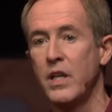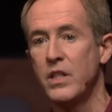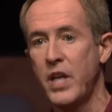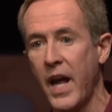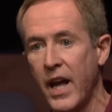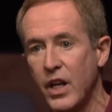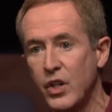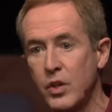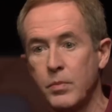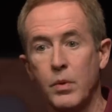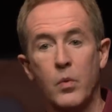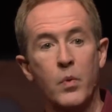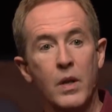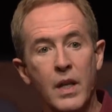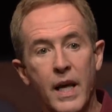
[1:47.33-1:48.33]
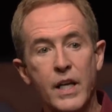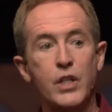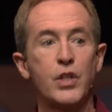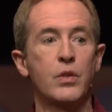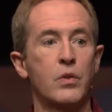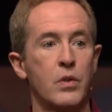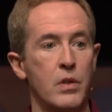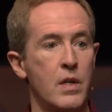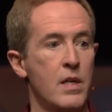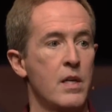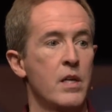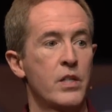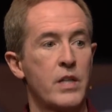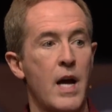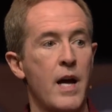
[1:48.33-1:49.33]
intangible, relational
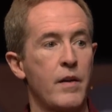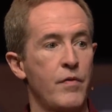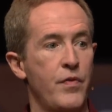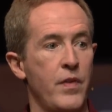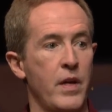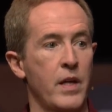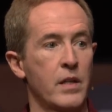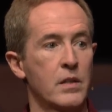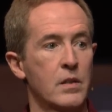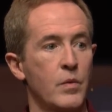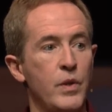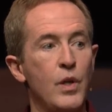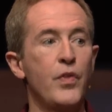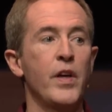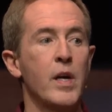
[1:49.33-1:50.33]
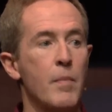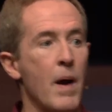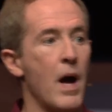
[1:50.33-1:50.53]
side of things. When you think